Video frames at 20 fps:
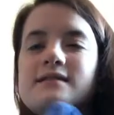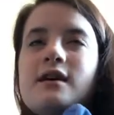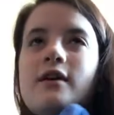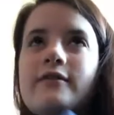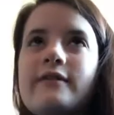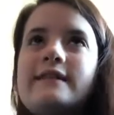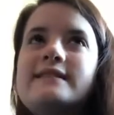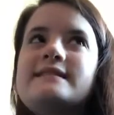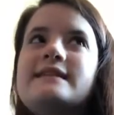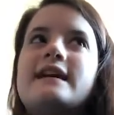
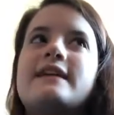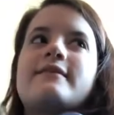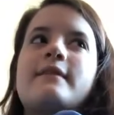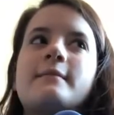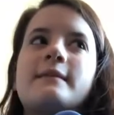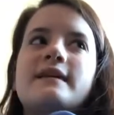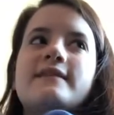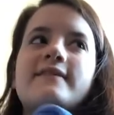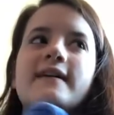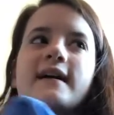obviously if I'm
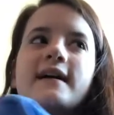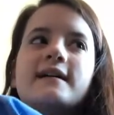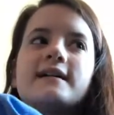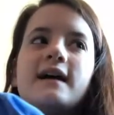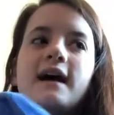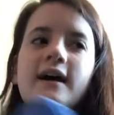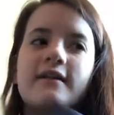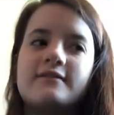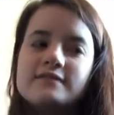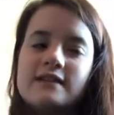leaving at
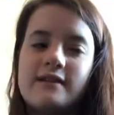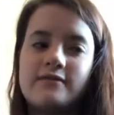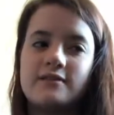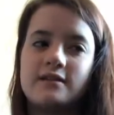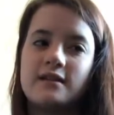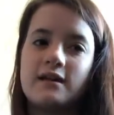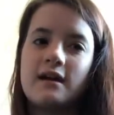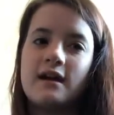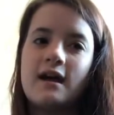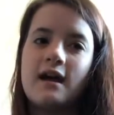
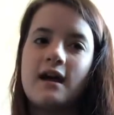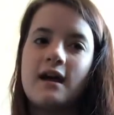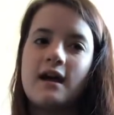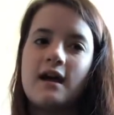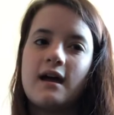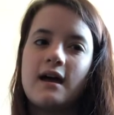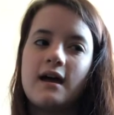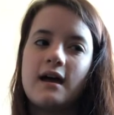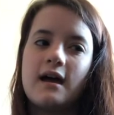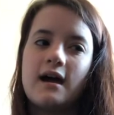7:30,
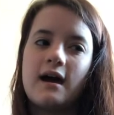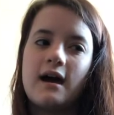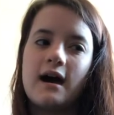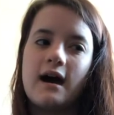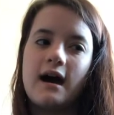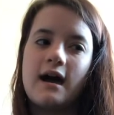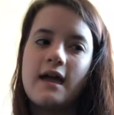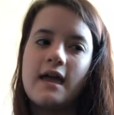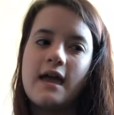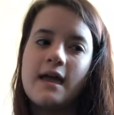
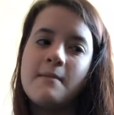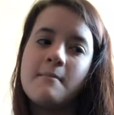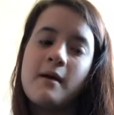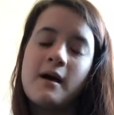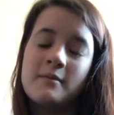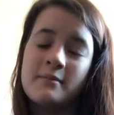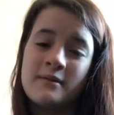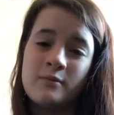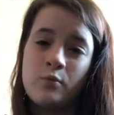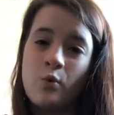it
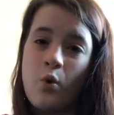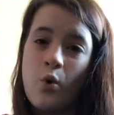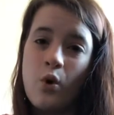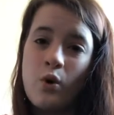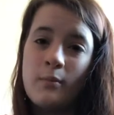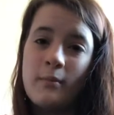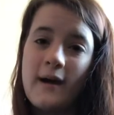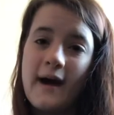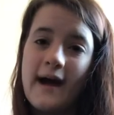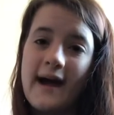might be
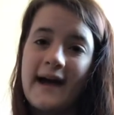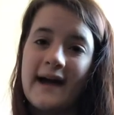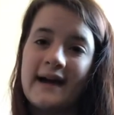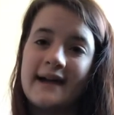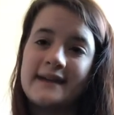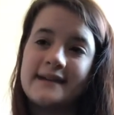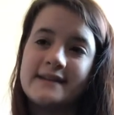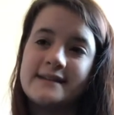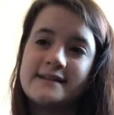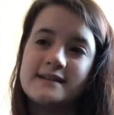warm
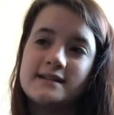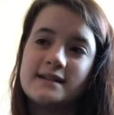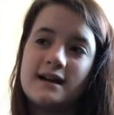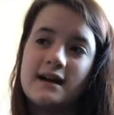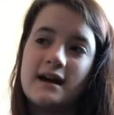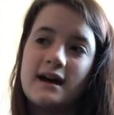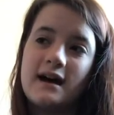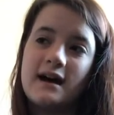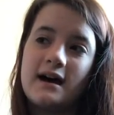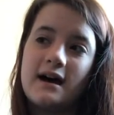and
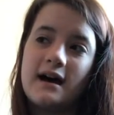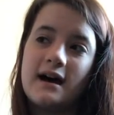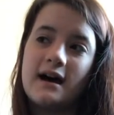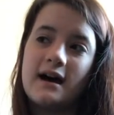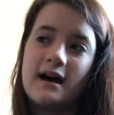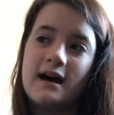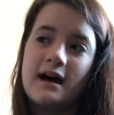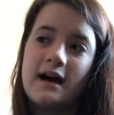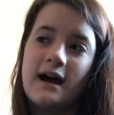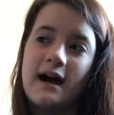
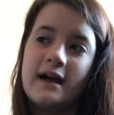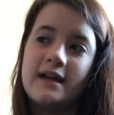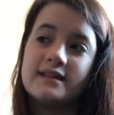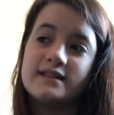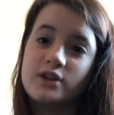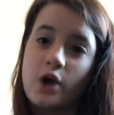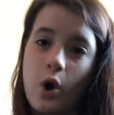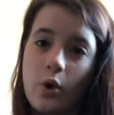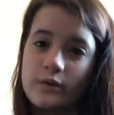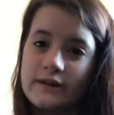it's
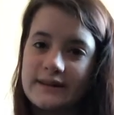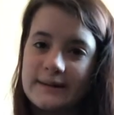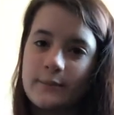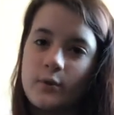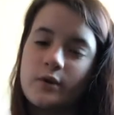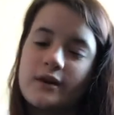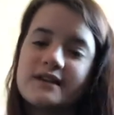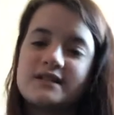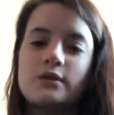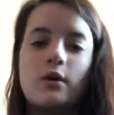cold in the
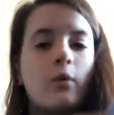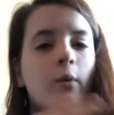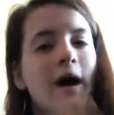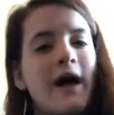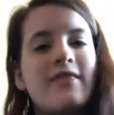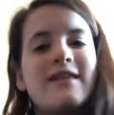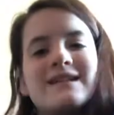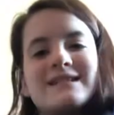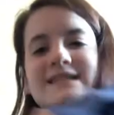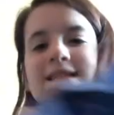morning, so I'll wear
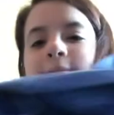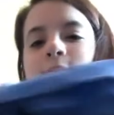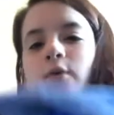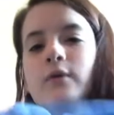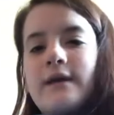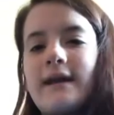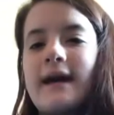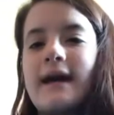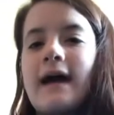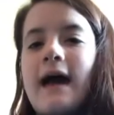this in the
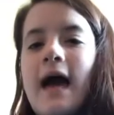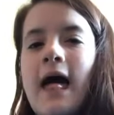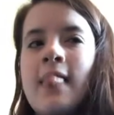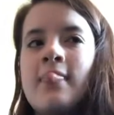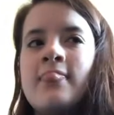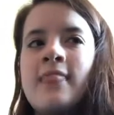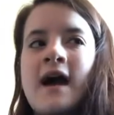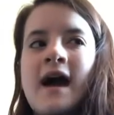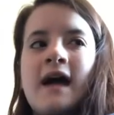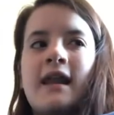morning
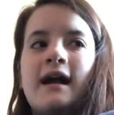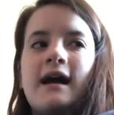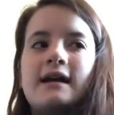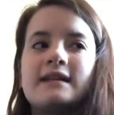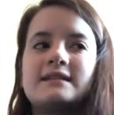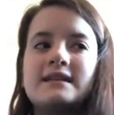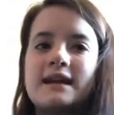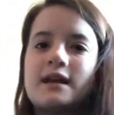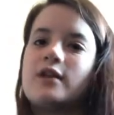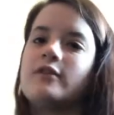and then I'll
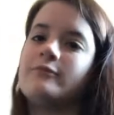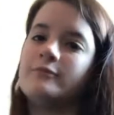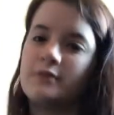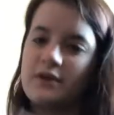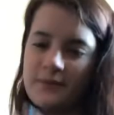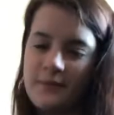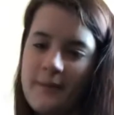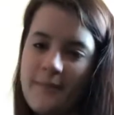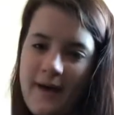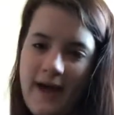take it off and put it
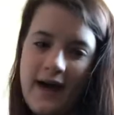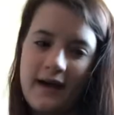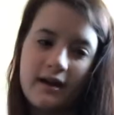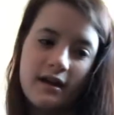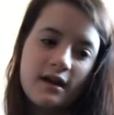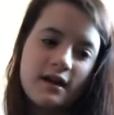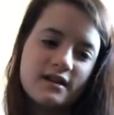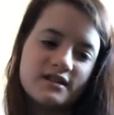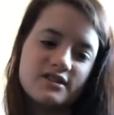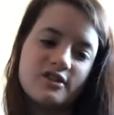in my bag.
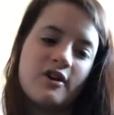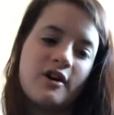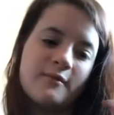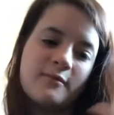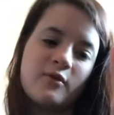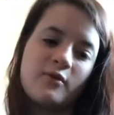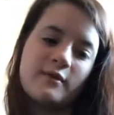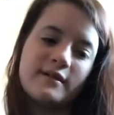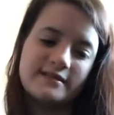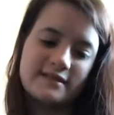So I'm
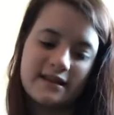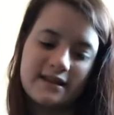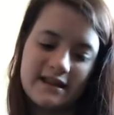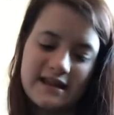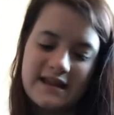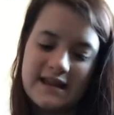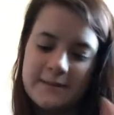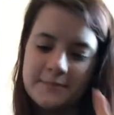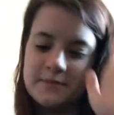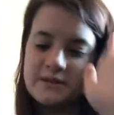always going to
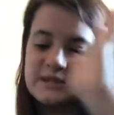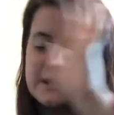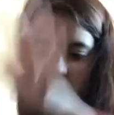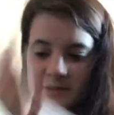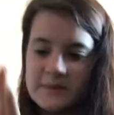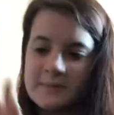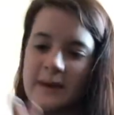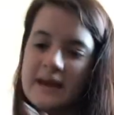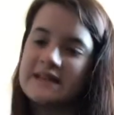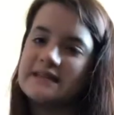keep some
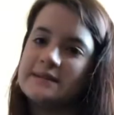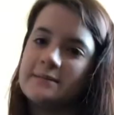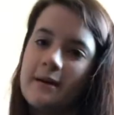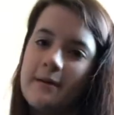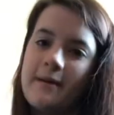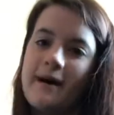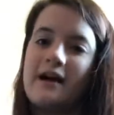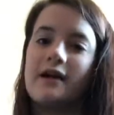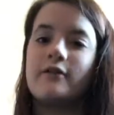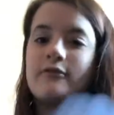space in my
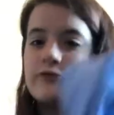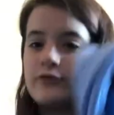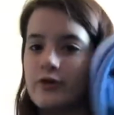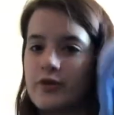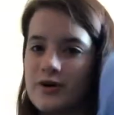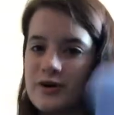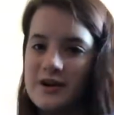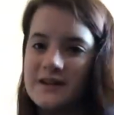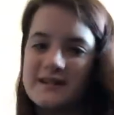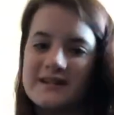bag for
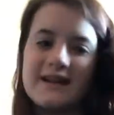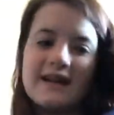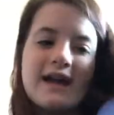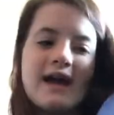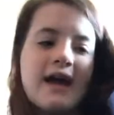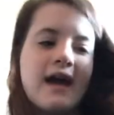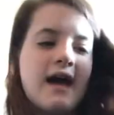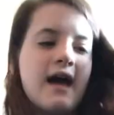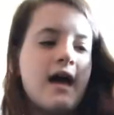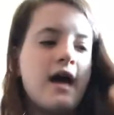a hoodie.
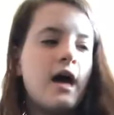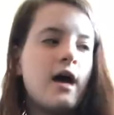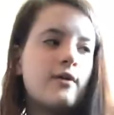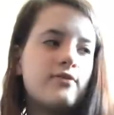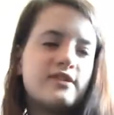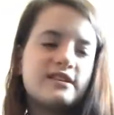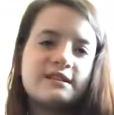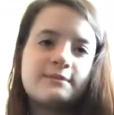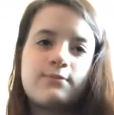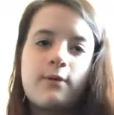
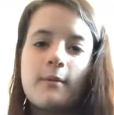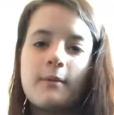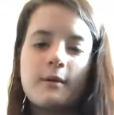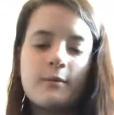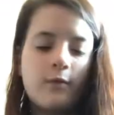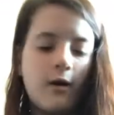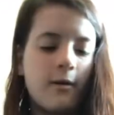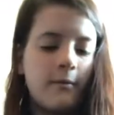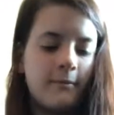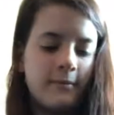This probably
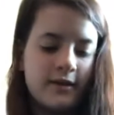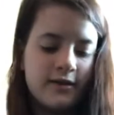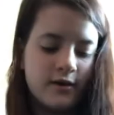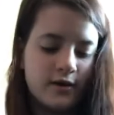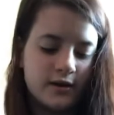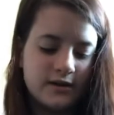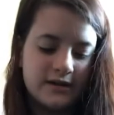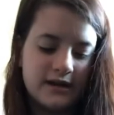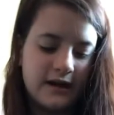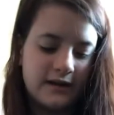won't be the
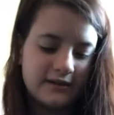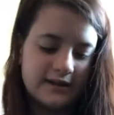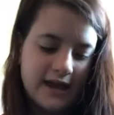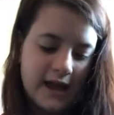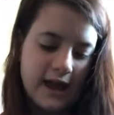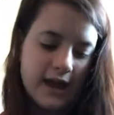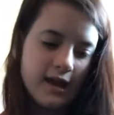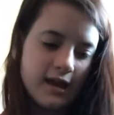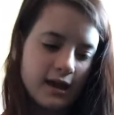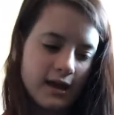hoodie I'll
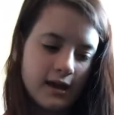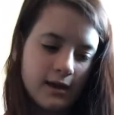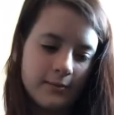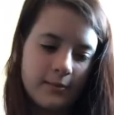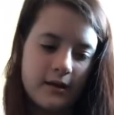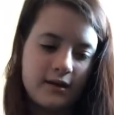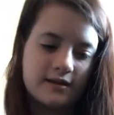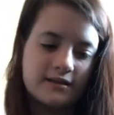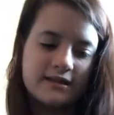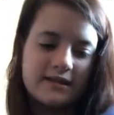take,
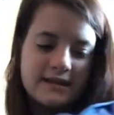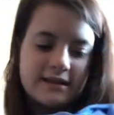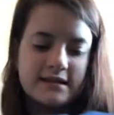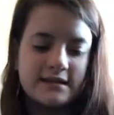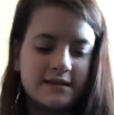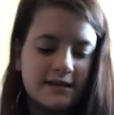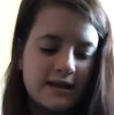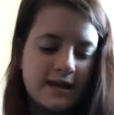because this is